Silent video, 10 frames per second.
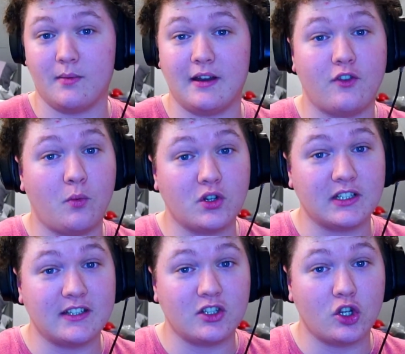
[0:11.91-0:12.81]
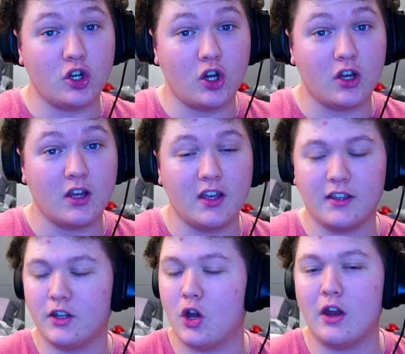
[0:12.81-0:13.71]
And if you're watching this and you're not,
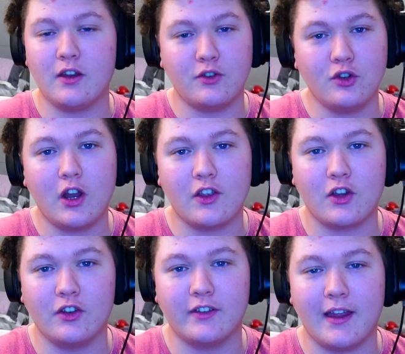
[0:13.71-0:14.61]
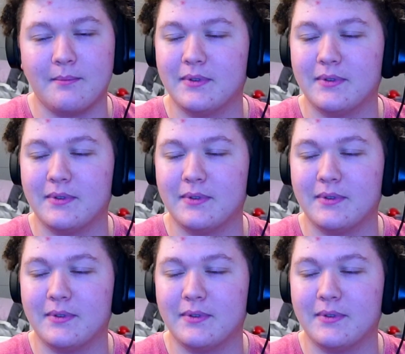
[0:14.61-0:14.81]
and you do like the content,